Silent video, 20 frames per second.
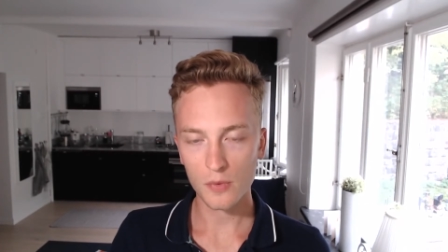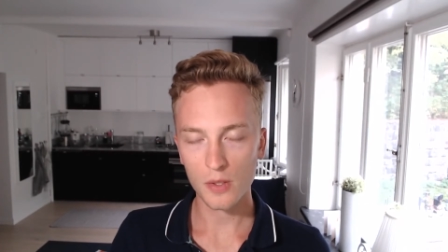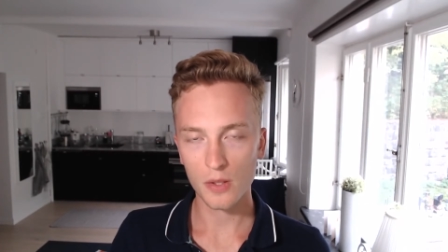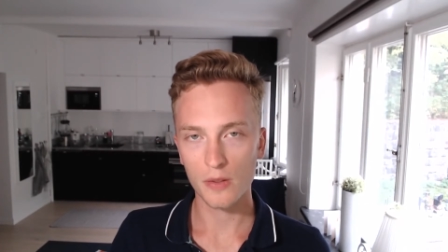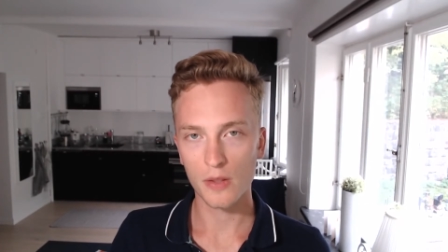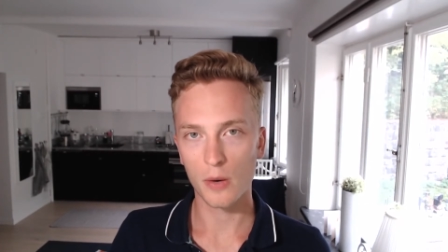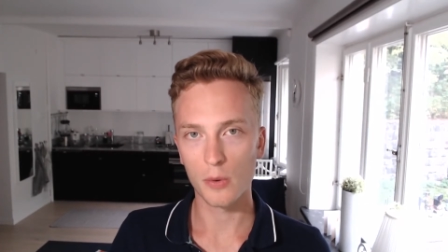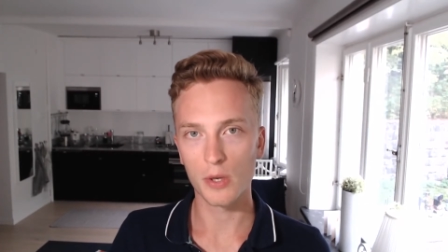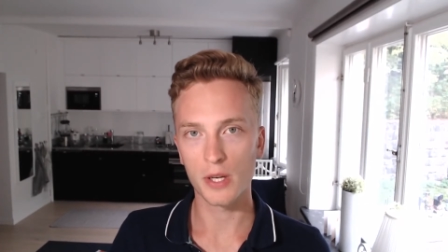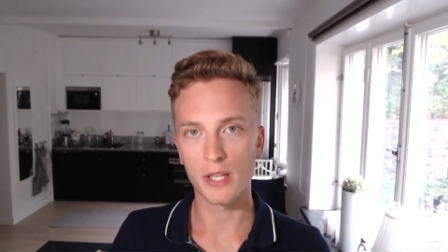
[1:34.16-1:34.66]

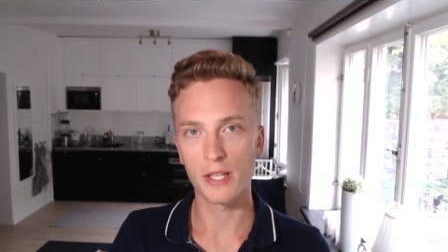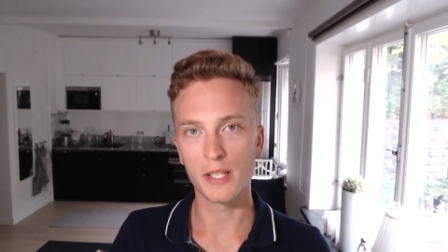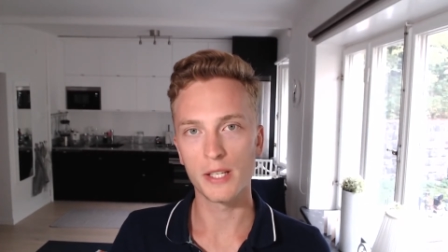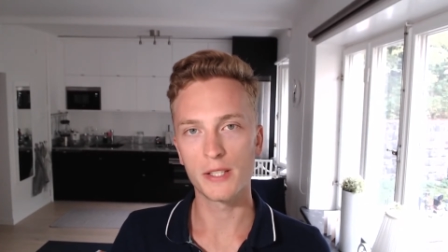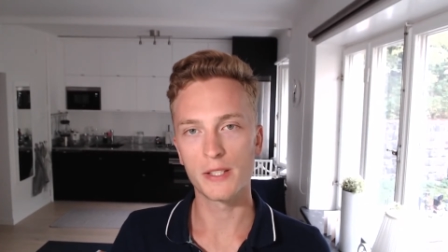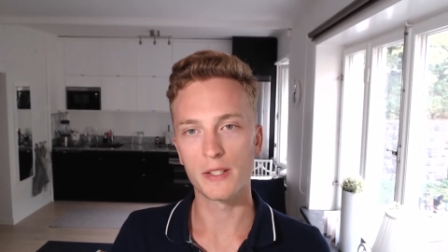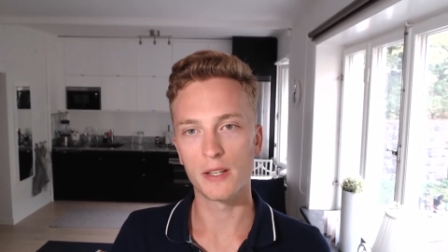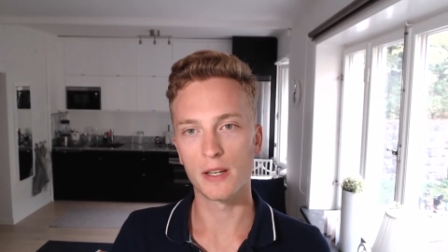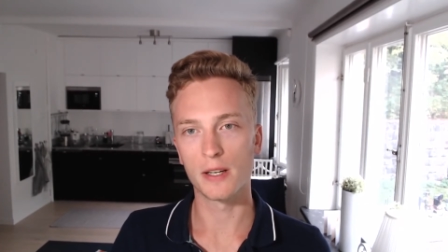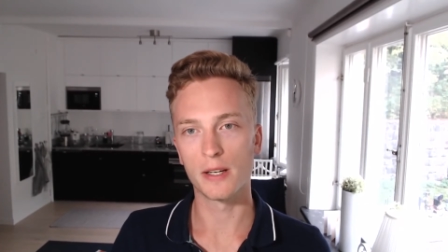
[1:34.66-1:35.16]
that we can
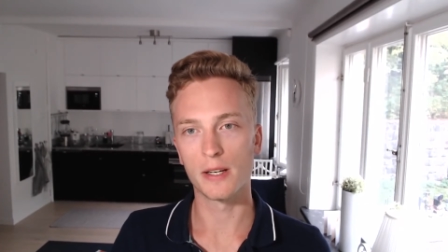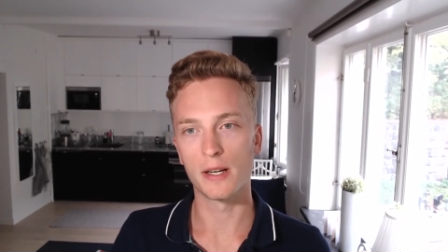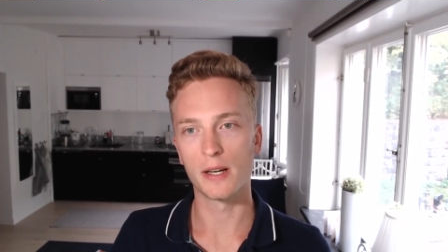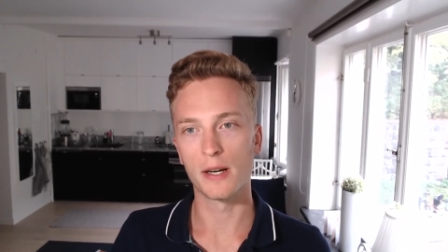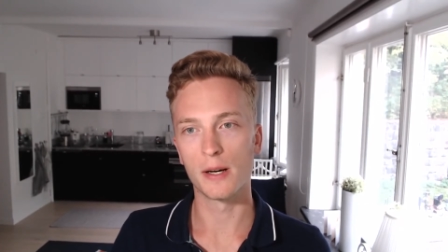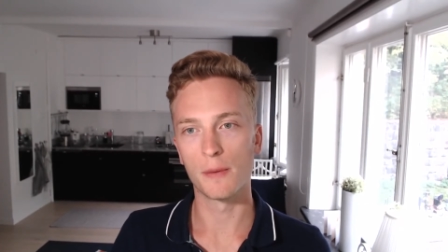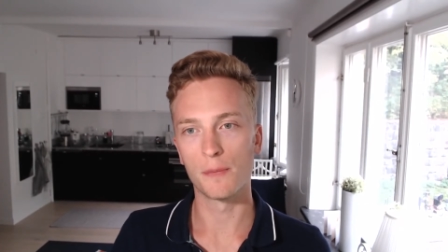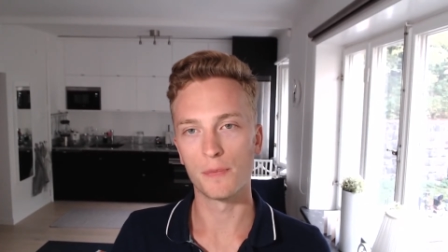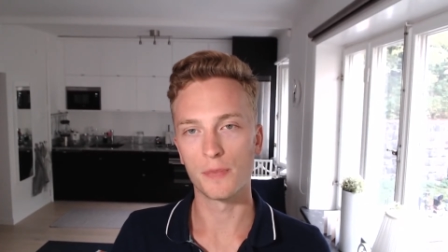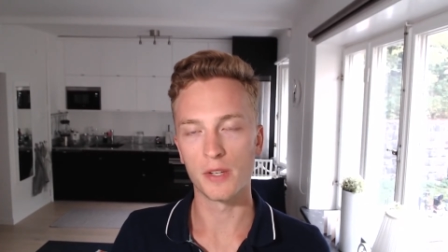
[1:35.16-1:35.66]
easily
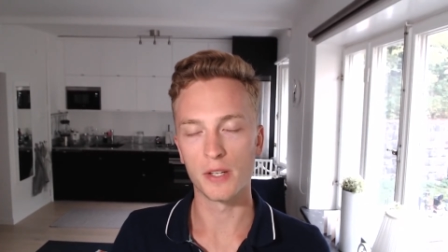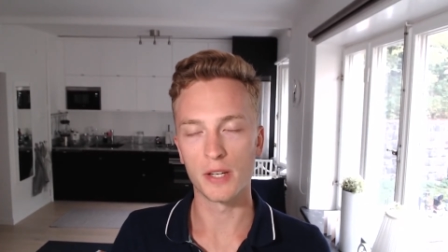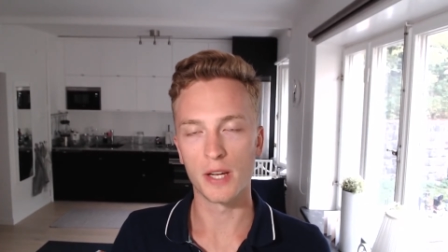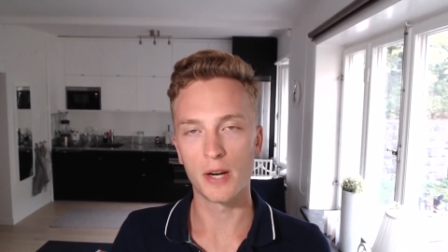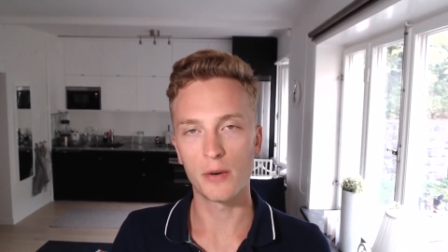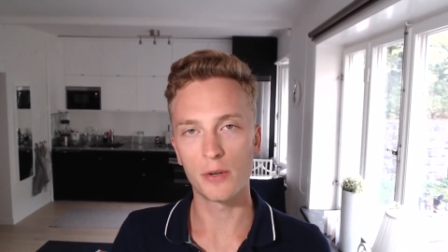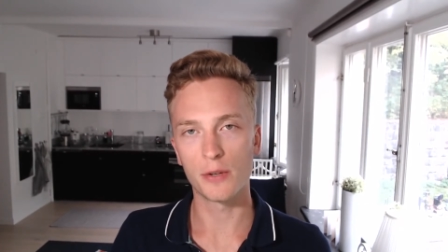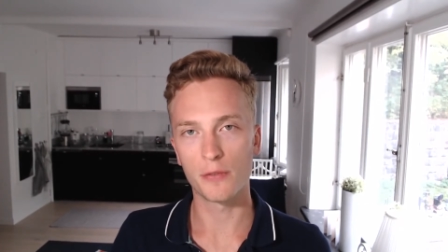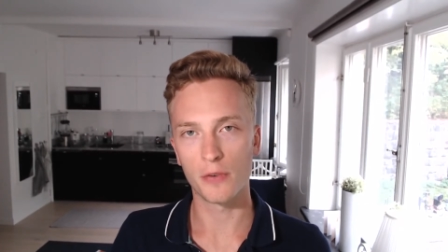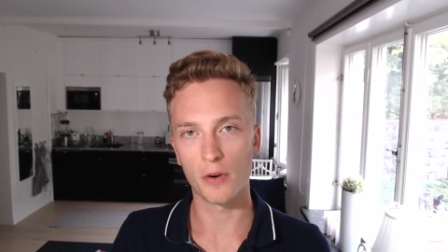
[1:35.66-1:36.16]
um,
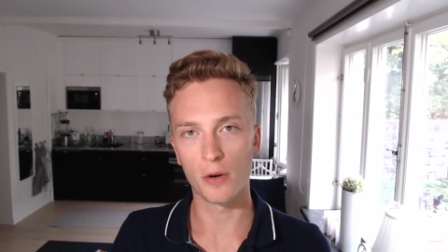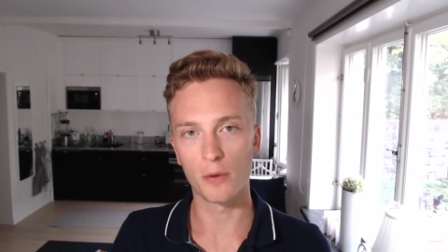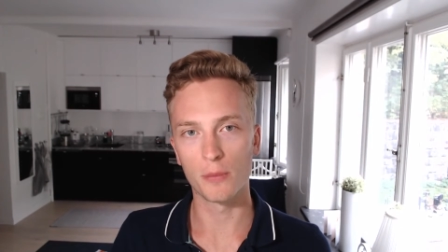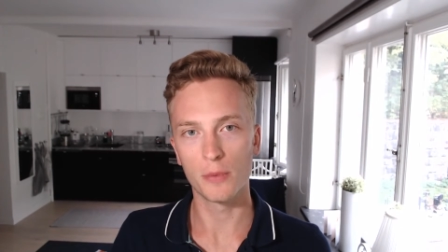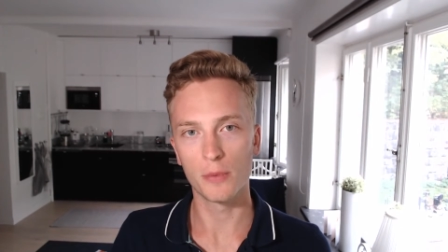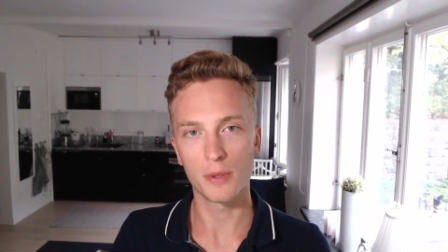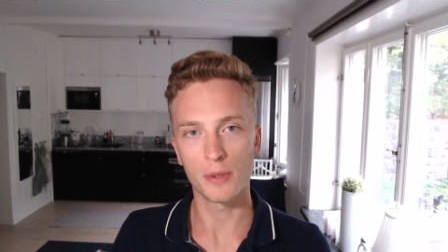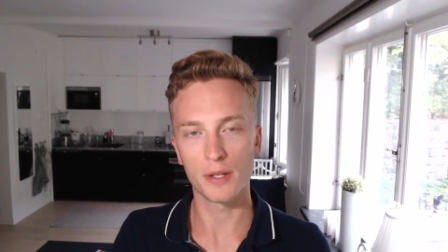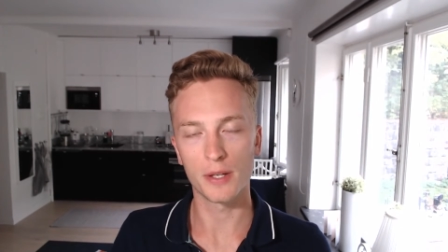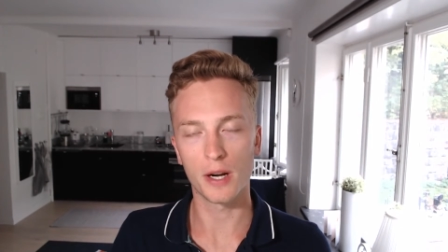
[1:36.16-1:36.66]
inherit
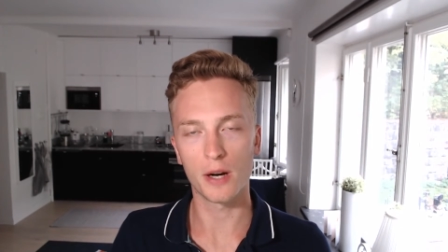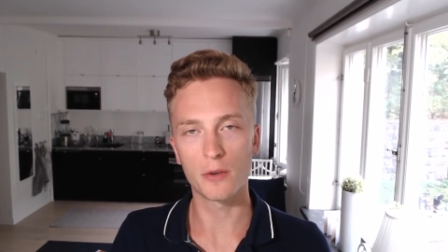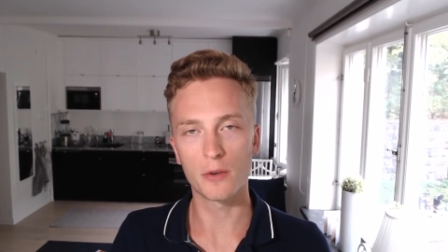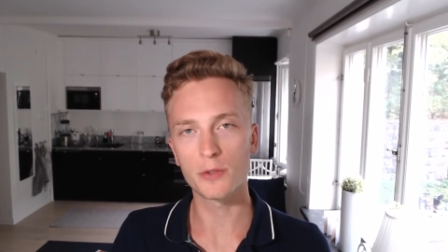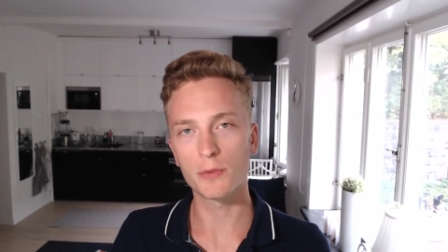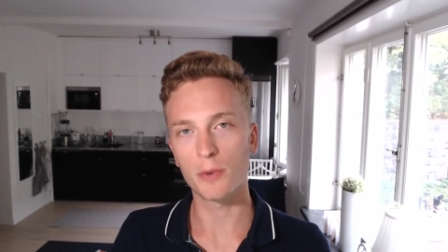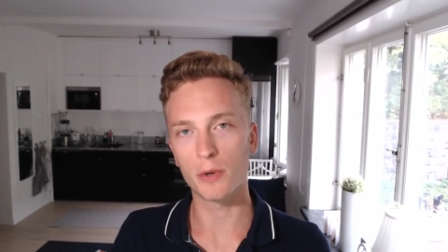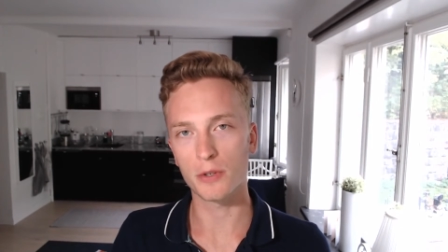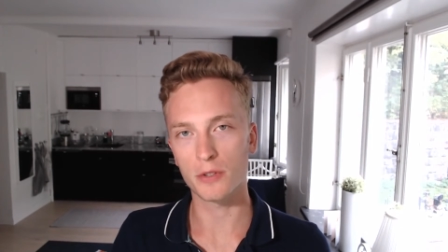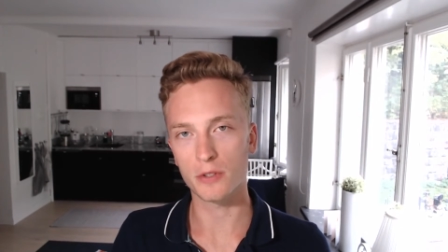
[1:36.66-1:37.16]
from in our
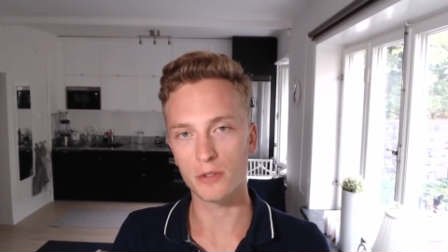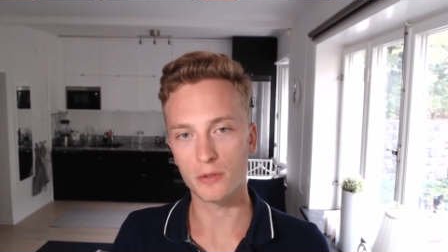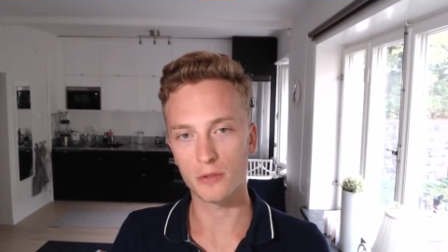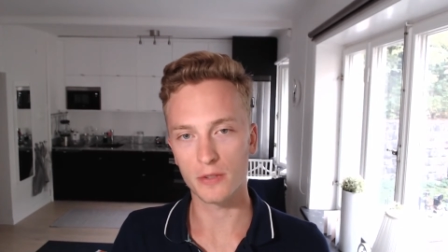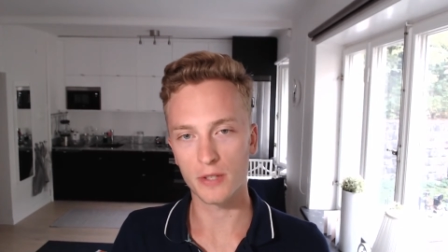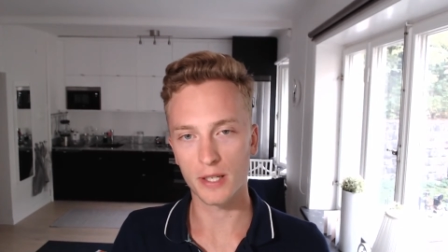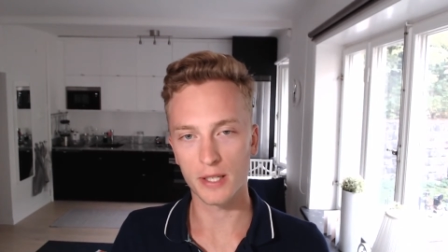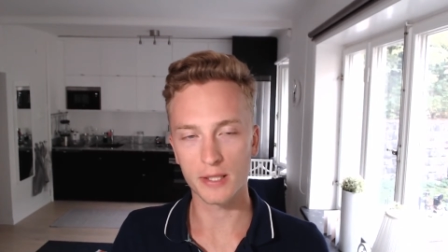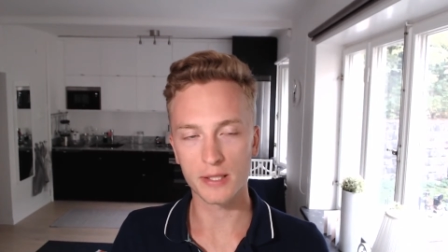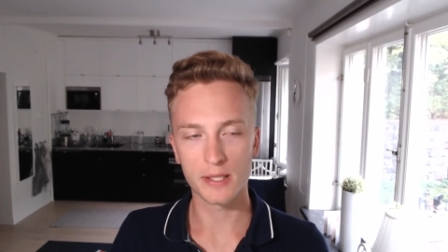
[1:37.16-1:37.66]
smart
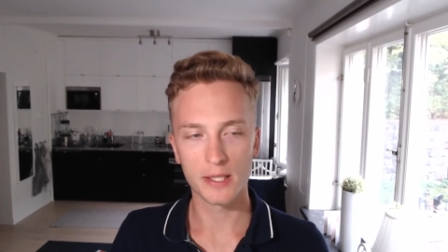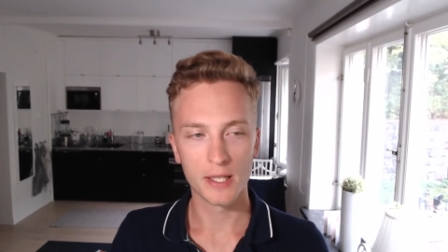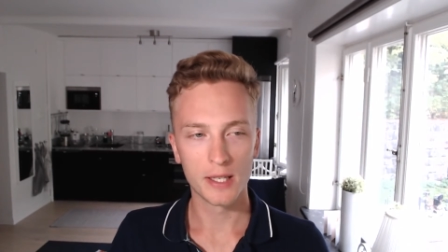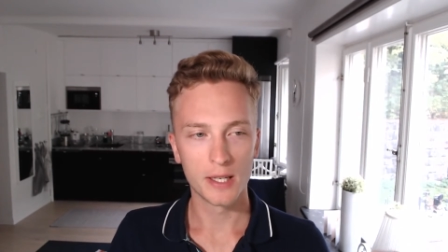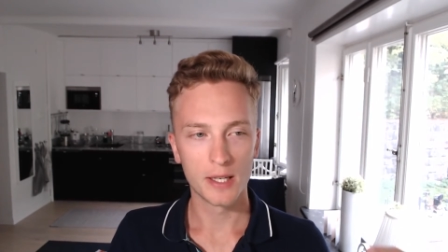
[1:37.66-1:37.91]
contract